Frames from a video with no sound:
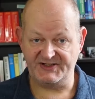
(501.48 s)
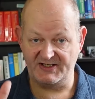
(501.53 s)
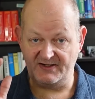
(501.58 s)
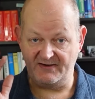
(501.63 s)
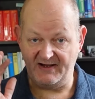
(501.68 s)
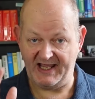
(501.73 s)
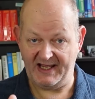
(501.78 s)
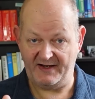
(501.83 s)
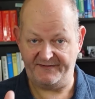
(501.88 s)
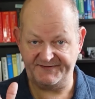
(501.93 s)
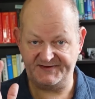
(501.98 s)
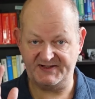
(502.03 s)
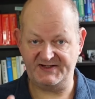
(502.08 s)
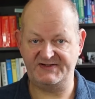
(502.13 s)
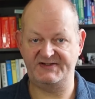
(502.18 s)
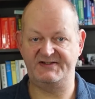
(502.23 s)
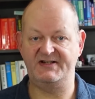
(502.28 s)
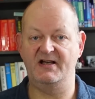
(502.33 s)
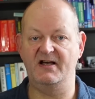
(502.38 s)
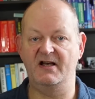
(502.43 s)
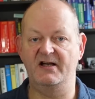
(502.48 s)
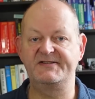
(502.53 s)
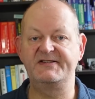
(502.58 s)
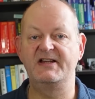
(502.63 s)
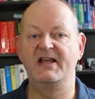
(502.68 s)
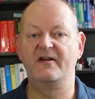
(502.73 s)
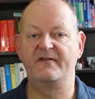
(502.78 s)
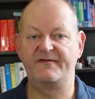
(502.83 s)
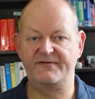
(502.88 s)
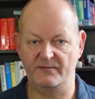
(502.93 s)
You have to start
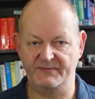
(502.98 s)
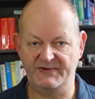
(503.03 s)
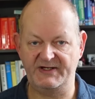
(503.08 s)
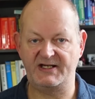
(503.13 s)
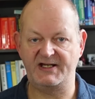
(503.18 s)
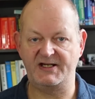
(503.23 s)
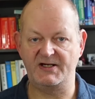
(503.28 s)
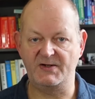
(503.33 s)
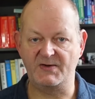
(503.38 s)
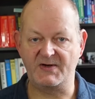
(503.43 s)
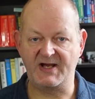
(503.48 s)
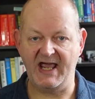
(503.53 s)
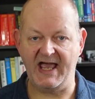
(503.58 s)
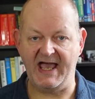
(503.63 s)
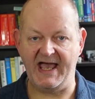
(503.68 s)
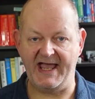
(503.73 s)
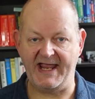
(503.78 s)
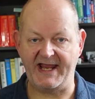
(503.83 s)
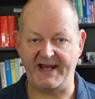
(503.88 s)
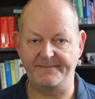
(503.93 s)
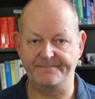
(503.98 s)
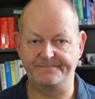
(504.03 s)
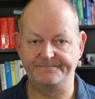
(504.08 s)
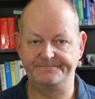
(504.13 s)
from the UK.